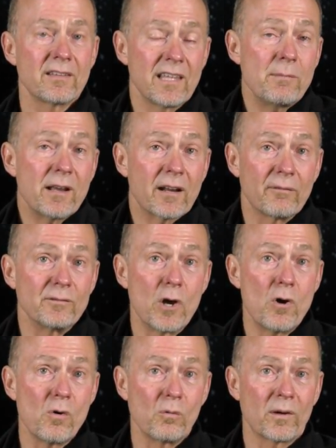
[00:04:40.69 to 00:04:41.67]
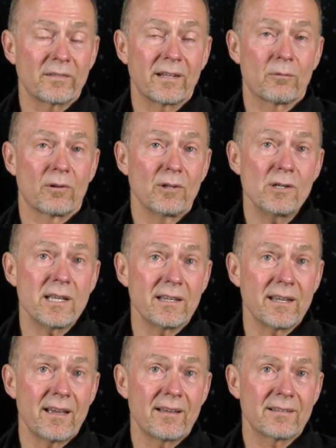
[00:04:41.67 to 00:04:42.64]
They might have known what they were
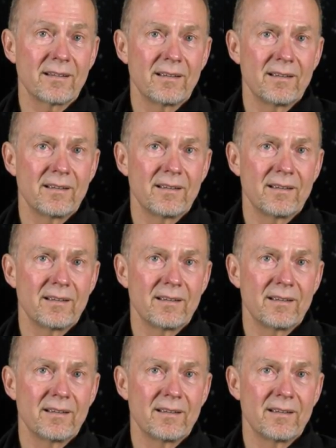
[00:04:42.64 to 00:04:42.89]
looking at,